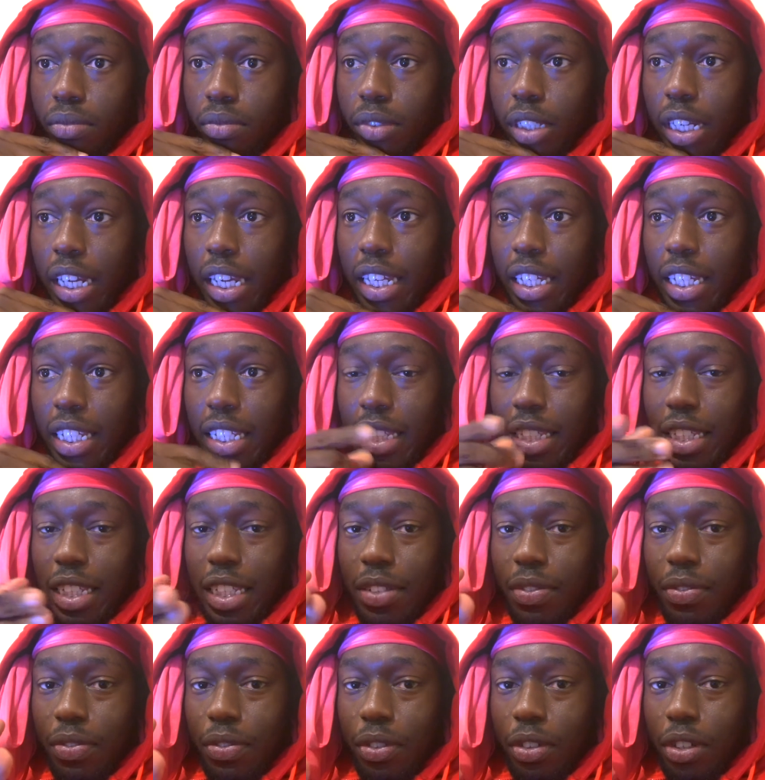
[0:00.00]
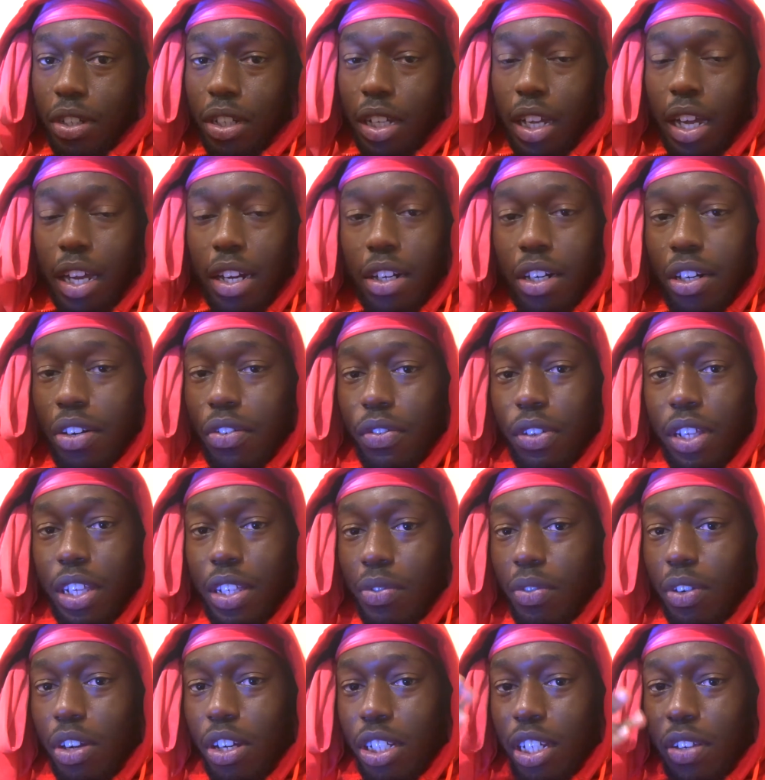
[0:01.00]
Like, is this vlog? I don't know if
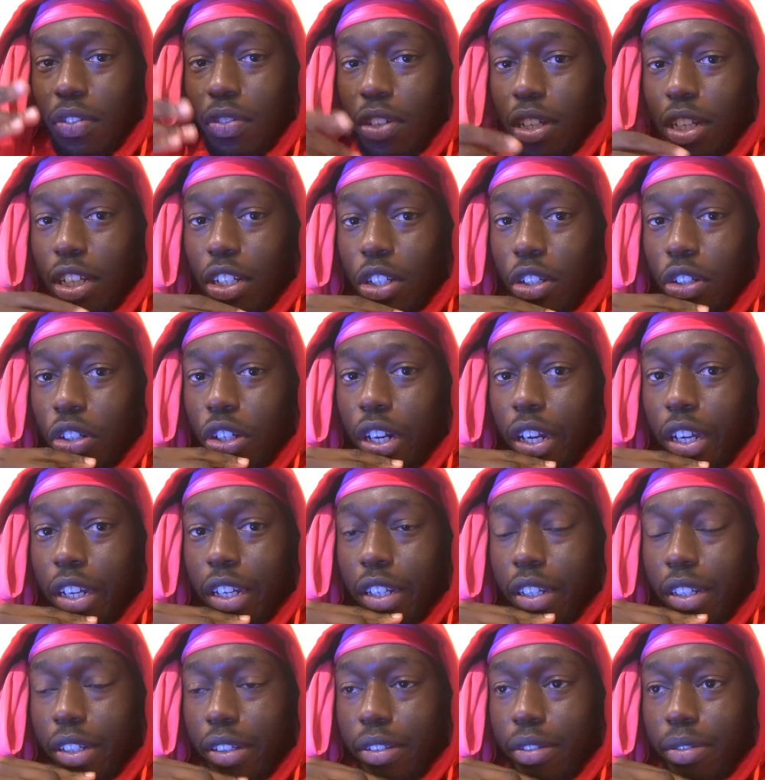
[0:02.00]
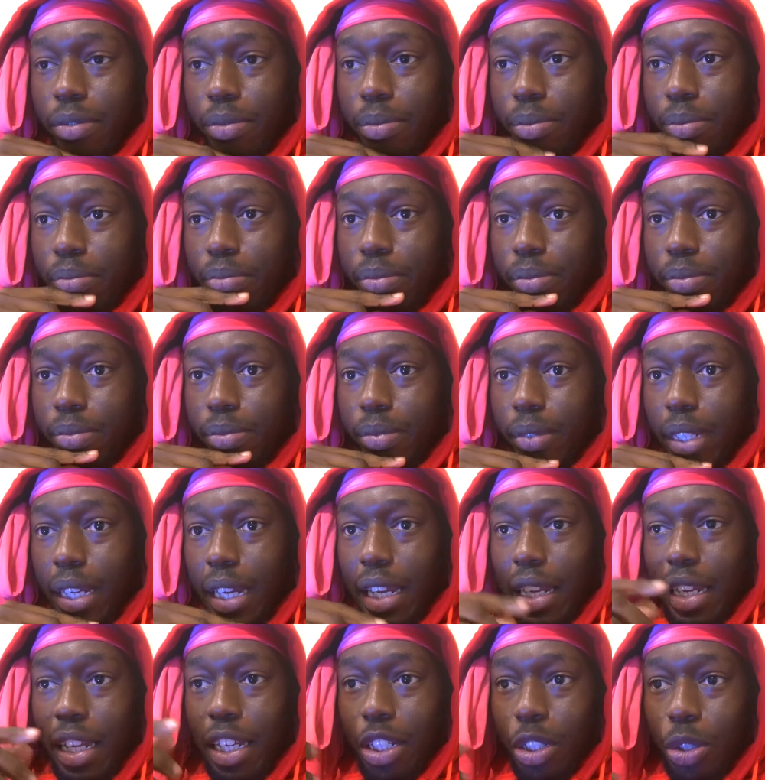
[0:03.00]
these vlogs even like a good idea.
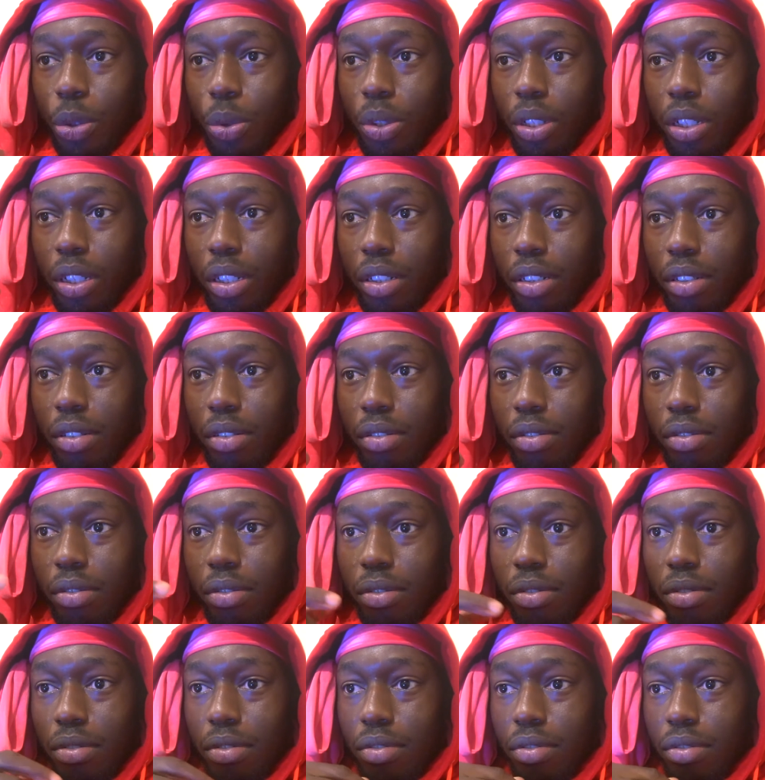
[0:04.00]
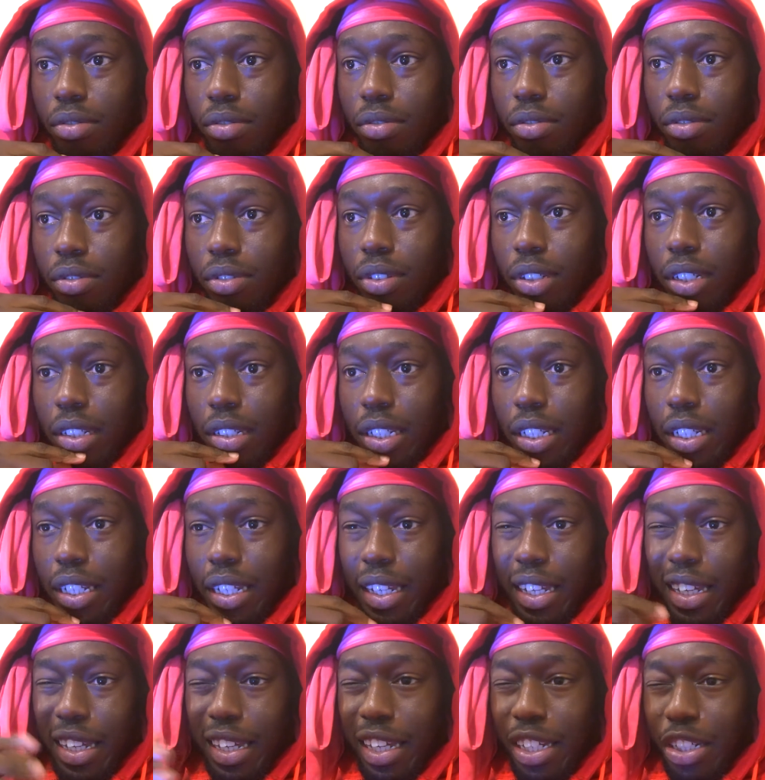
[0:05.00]
I like doing it because it's
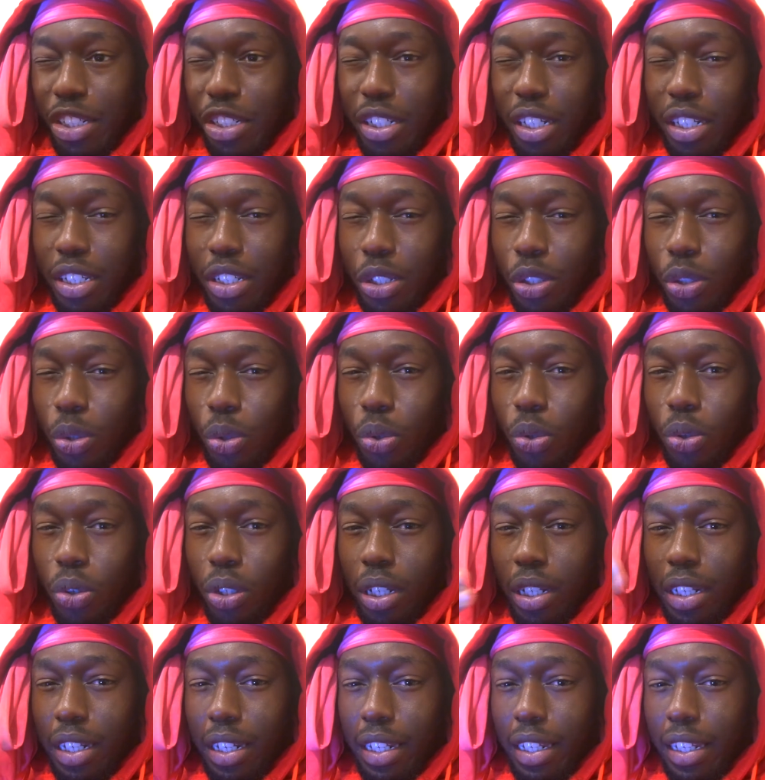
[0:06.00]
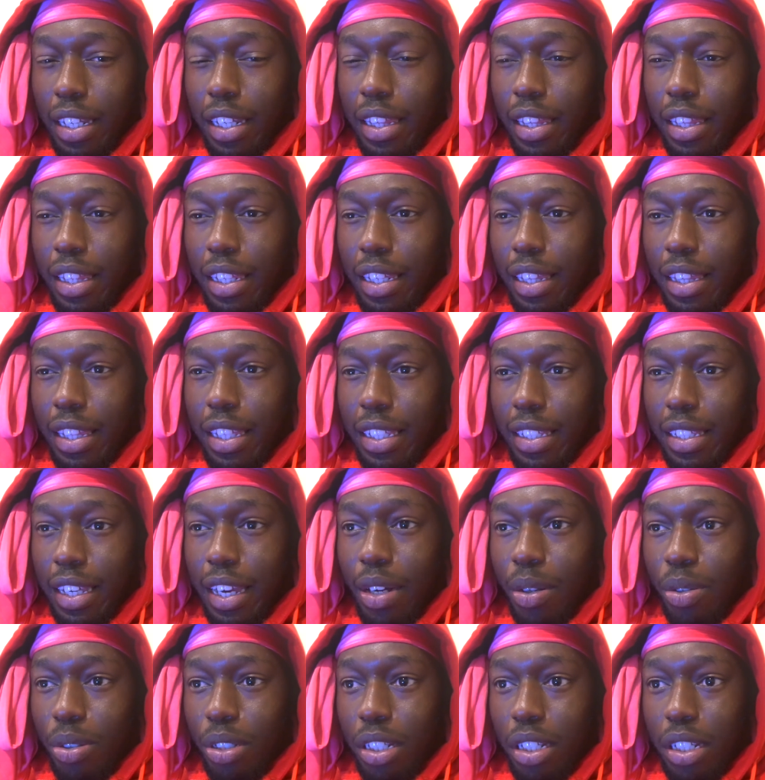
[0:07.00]
like I, I just get to talk and like let, let things
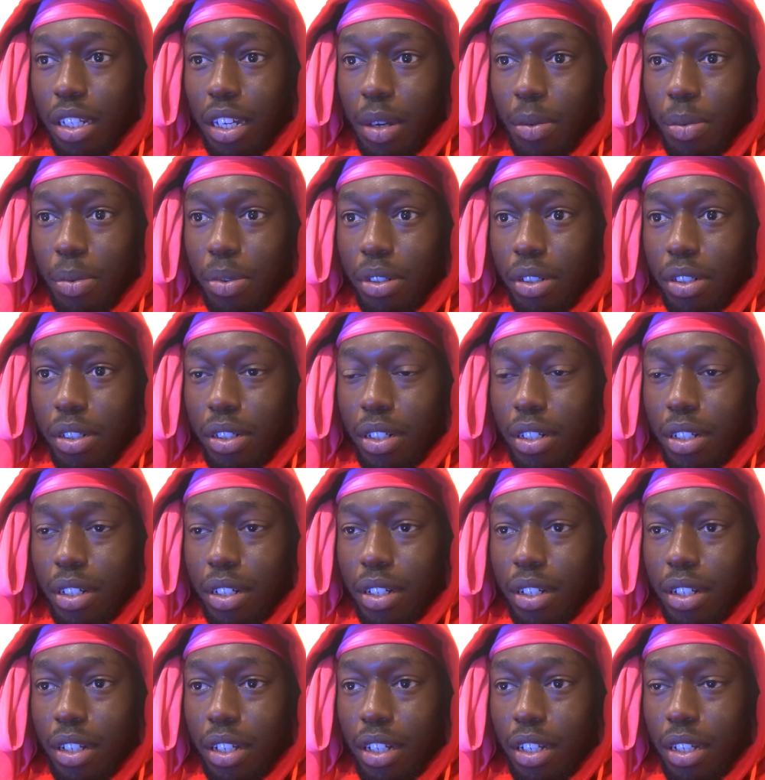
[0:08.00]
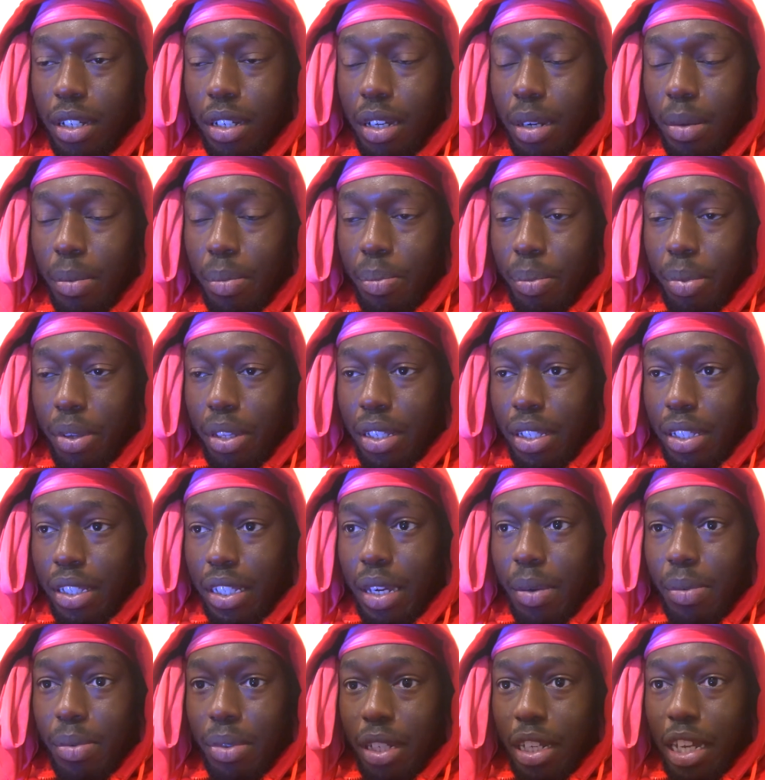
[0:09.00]
out to the camera. But at the
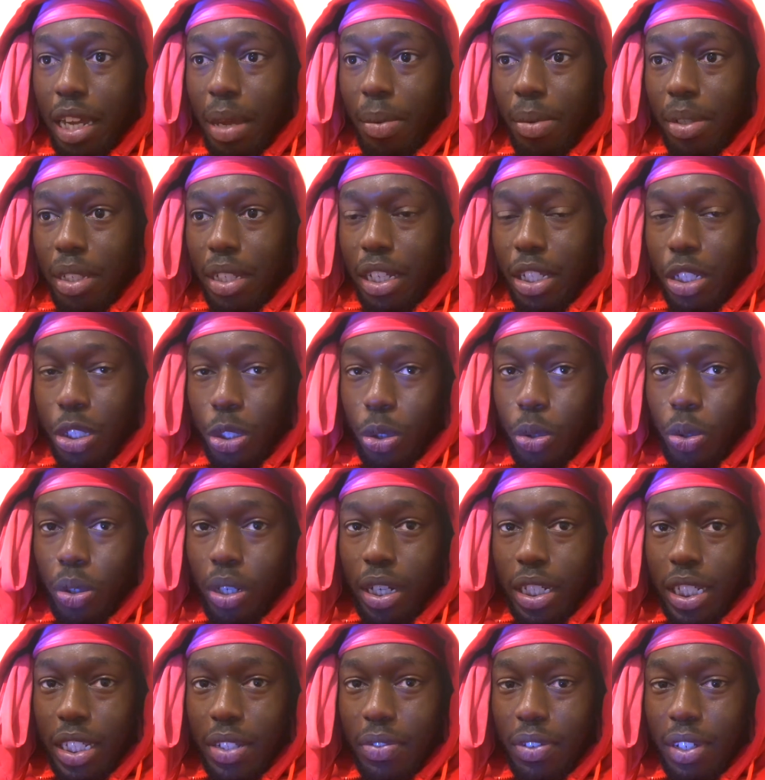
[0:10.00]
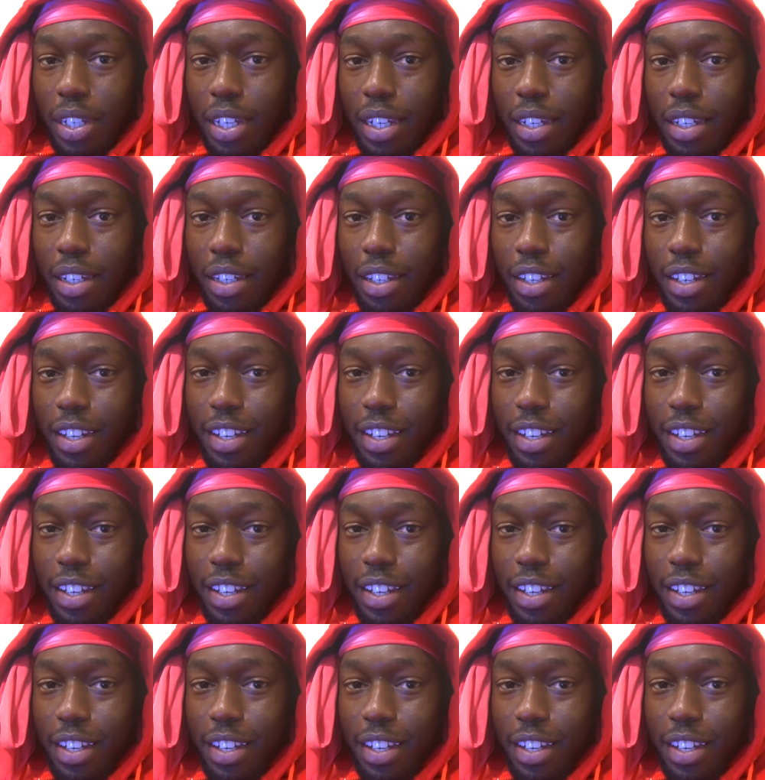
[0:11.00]
same time, it's like, do you guys even care?